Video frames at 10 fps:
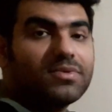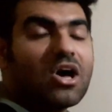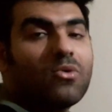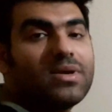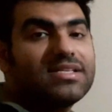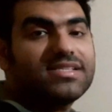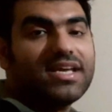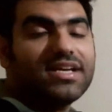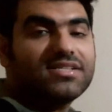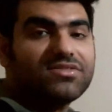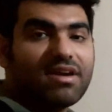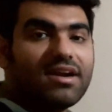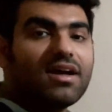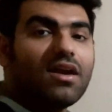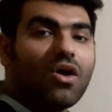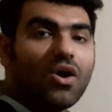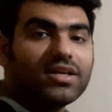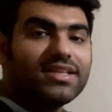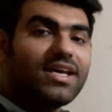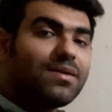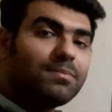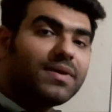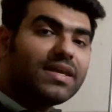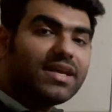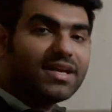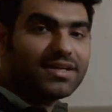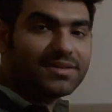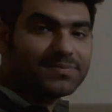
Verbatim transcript: Now we'll see its trend along the period.